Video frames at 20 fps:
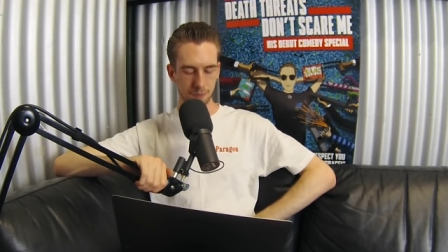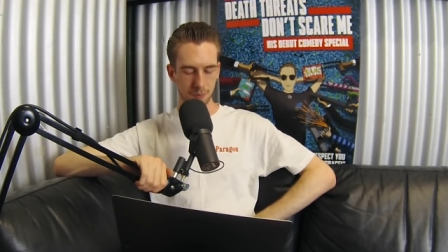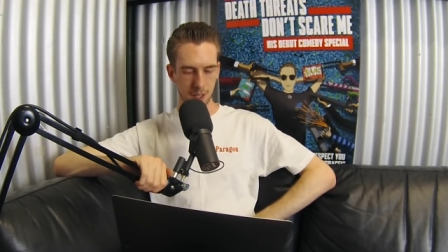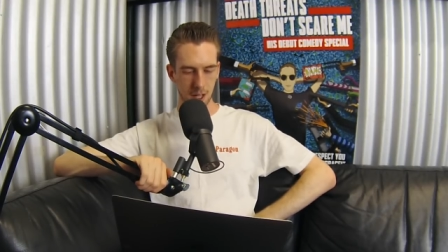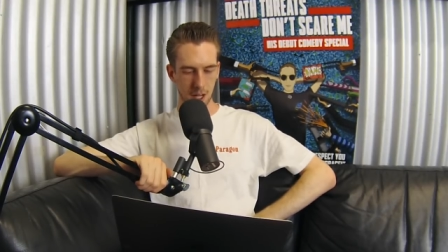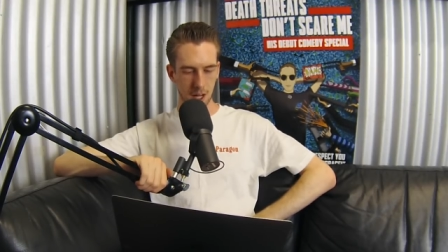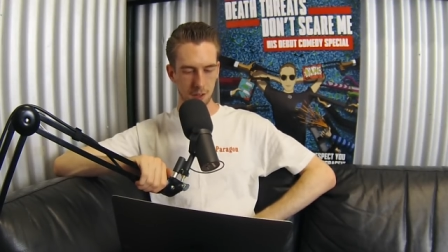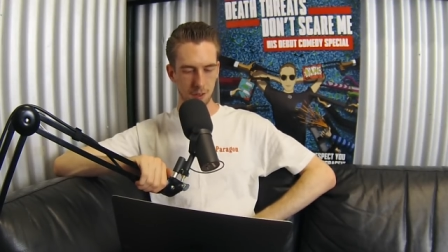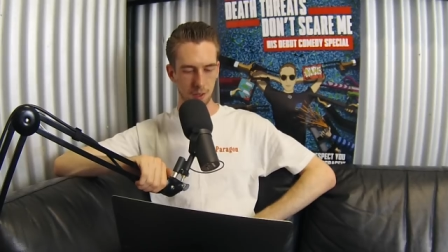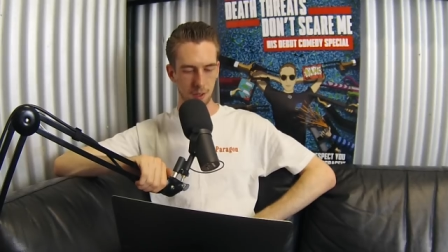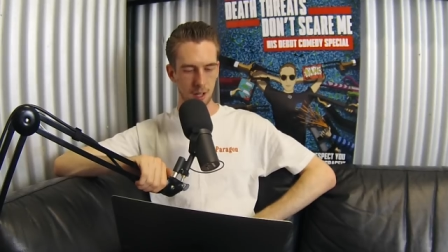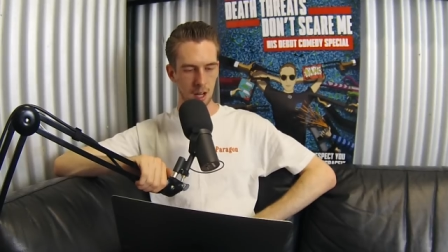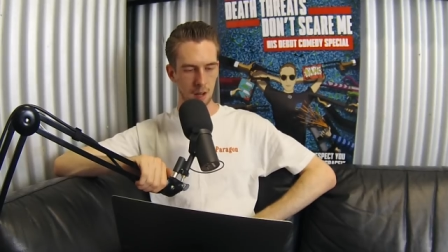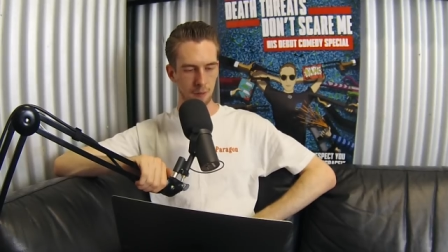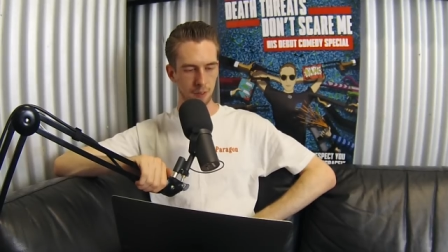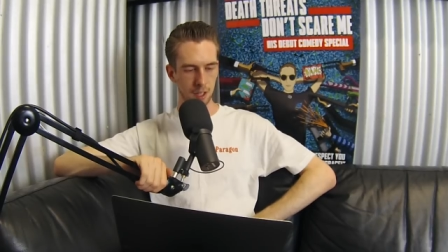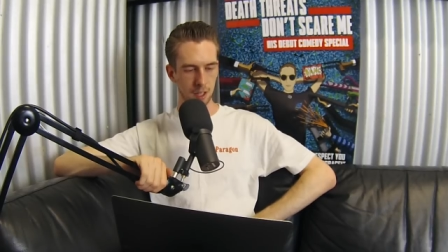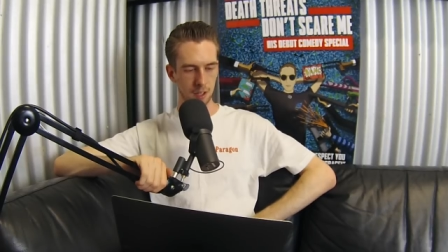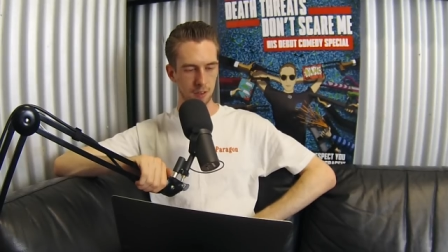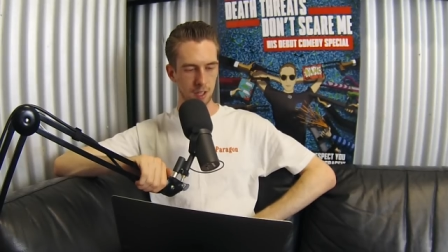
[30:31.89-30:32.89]
that I don't
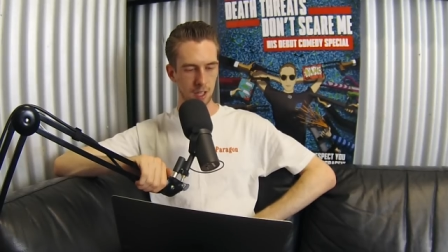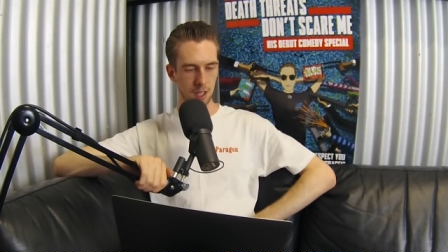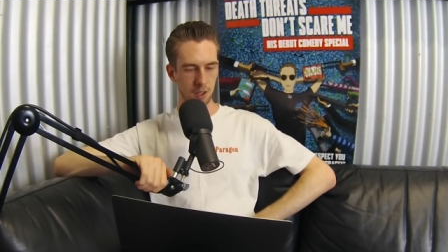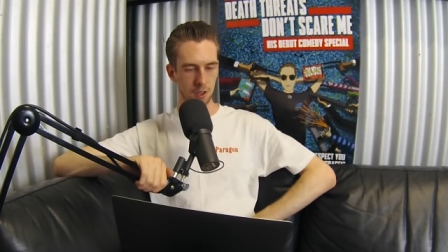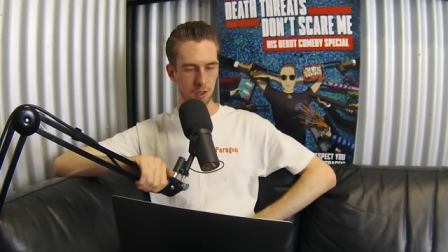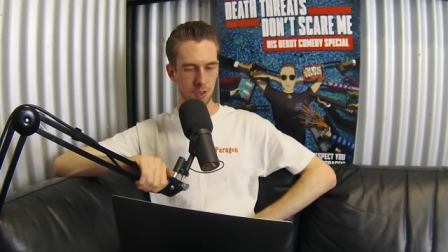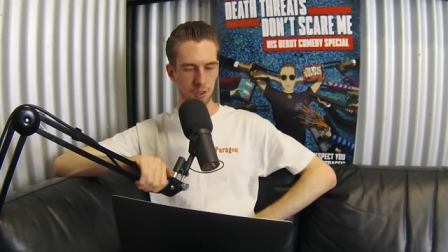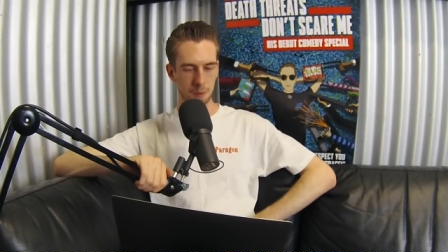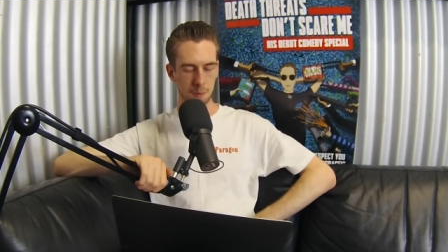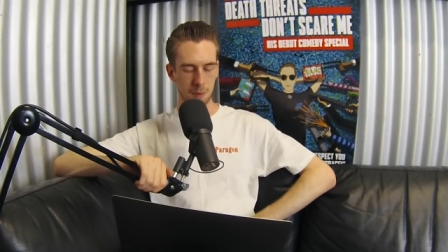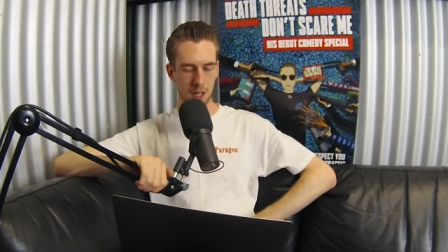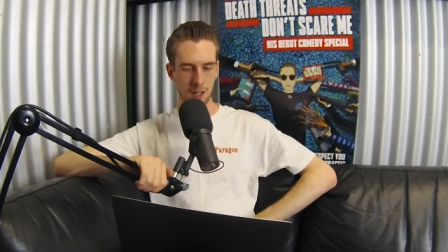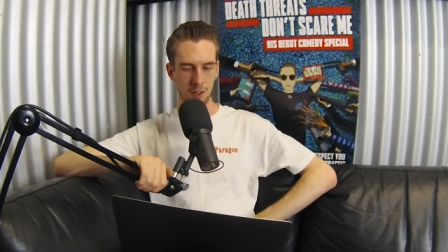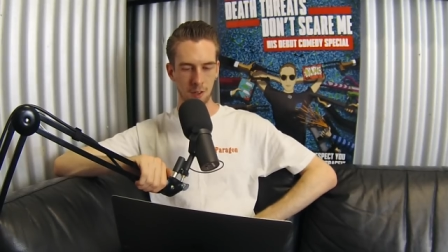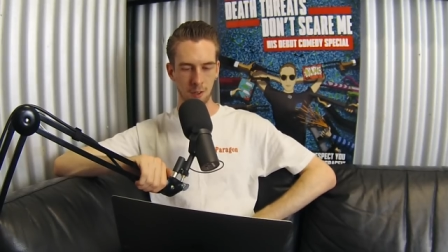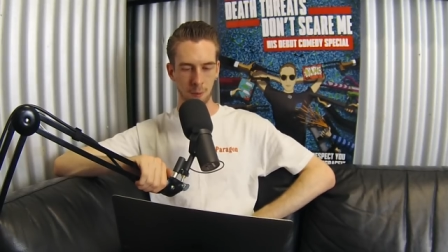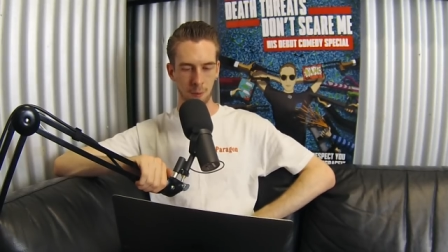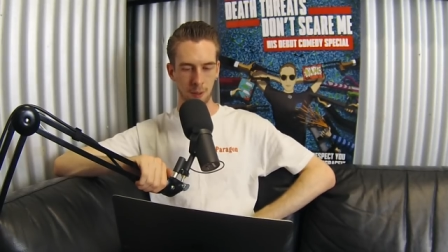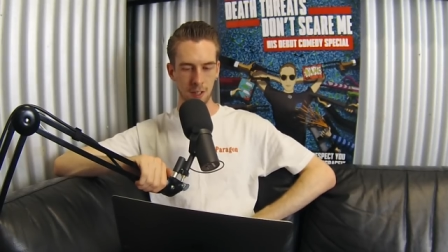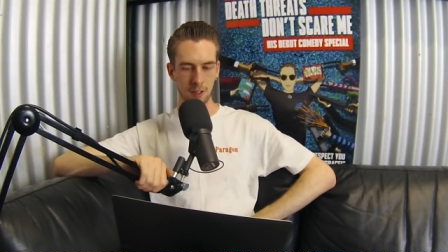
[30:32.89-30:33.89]
have the attention span
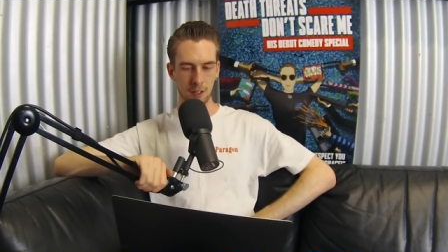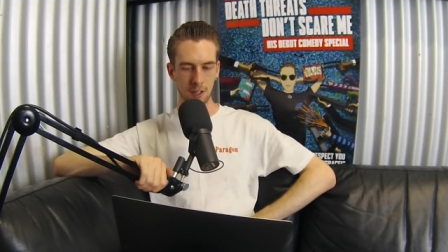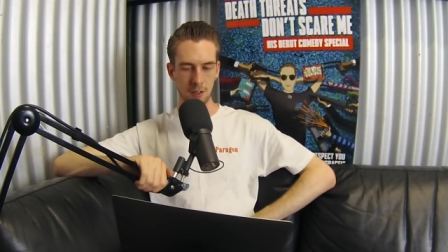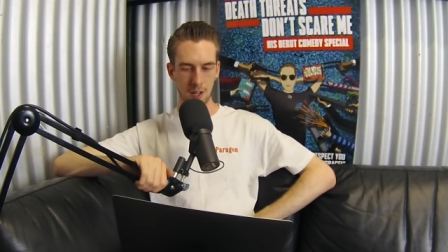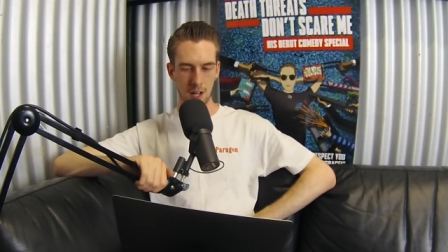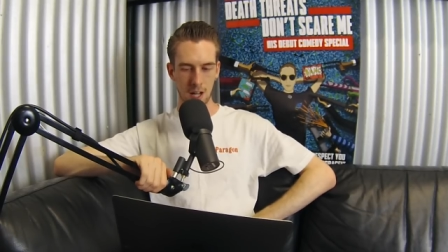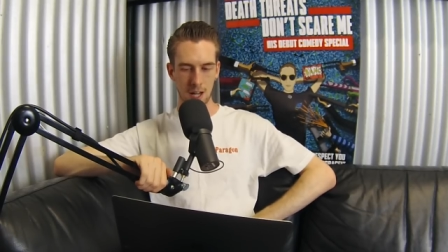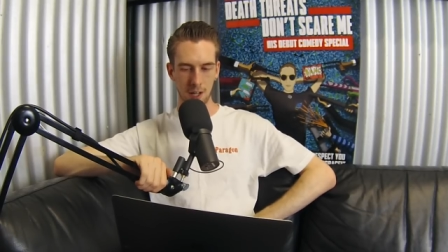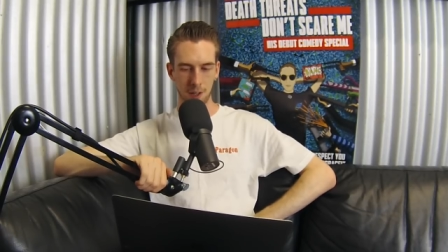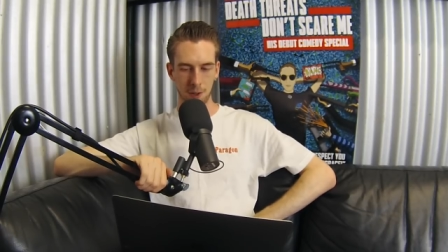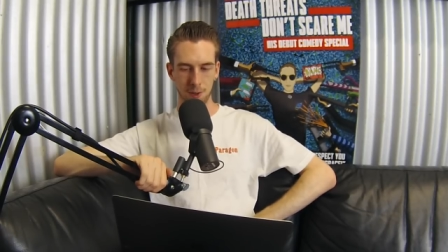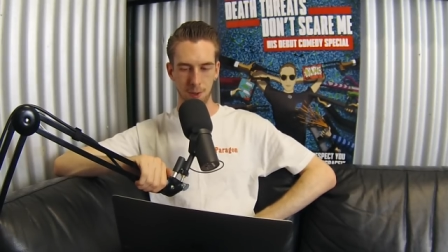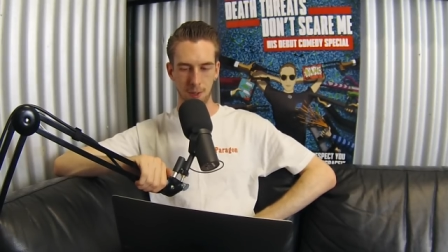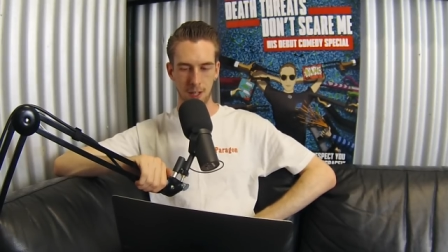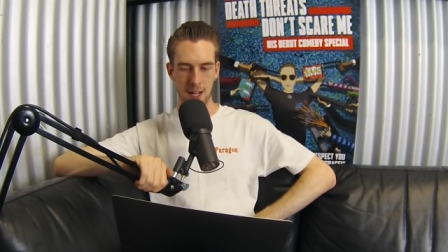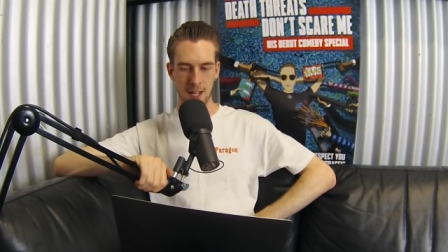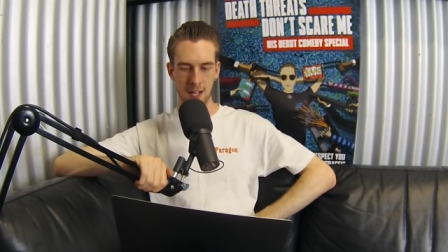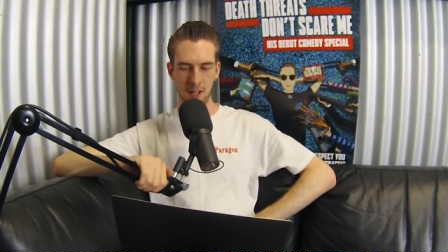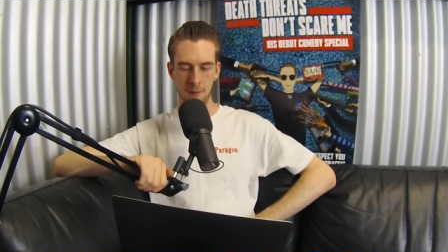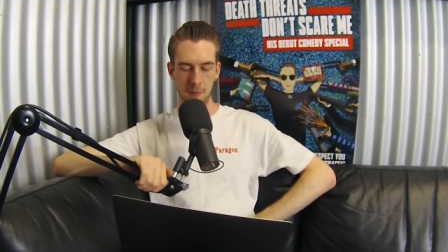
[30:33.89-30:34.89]
to read this article
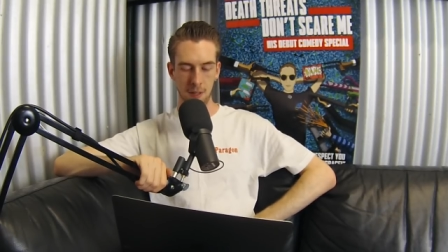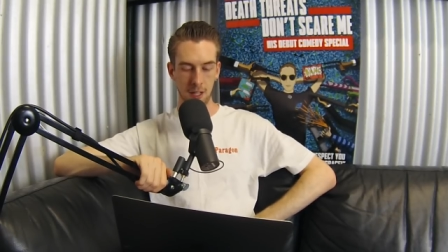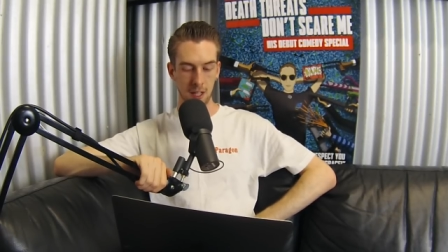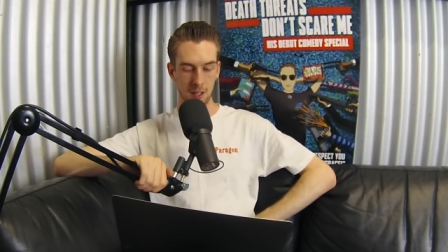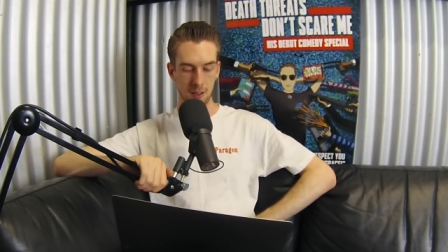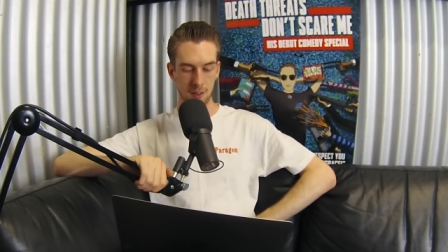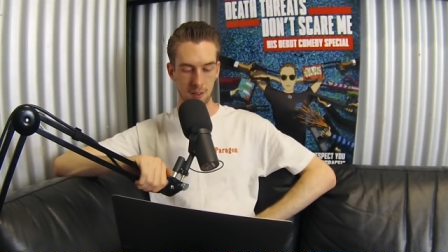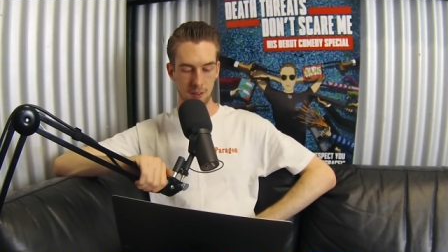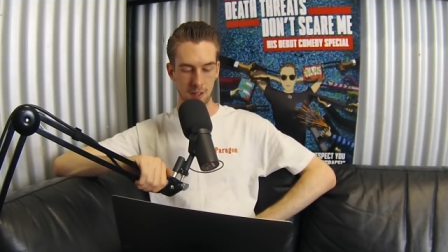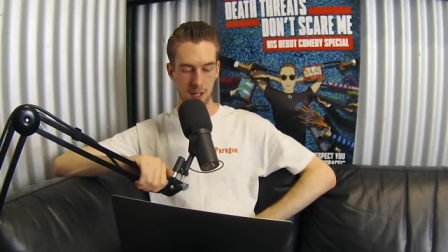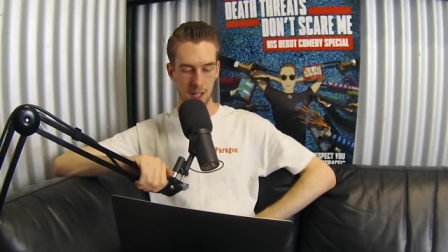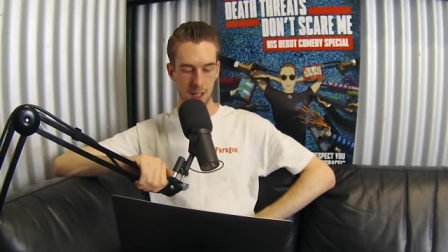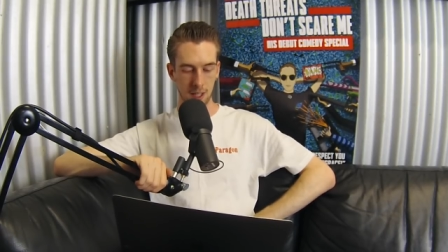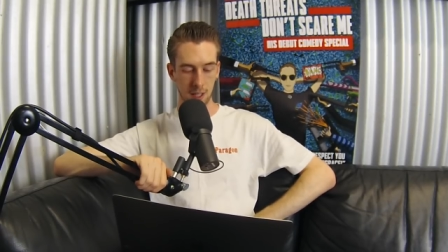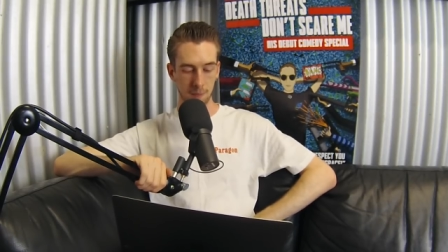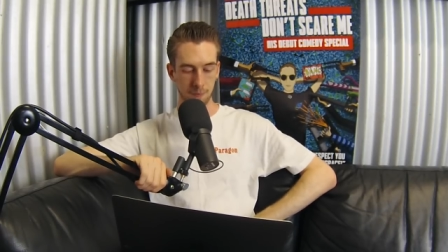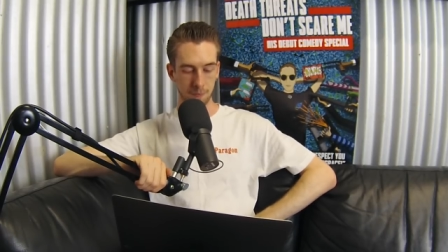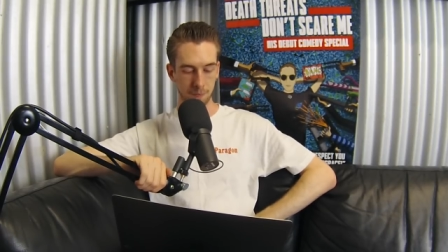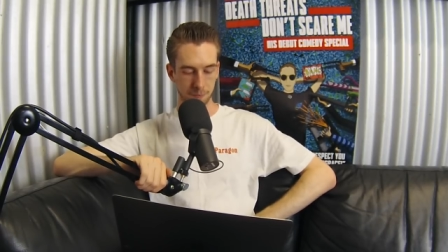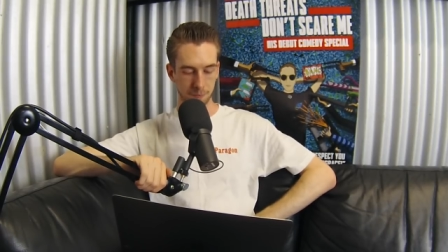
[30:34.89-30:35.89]
and be entertaining.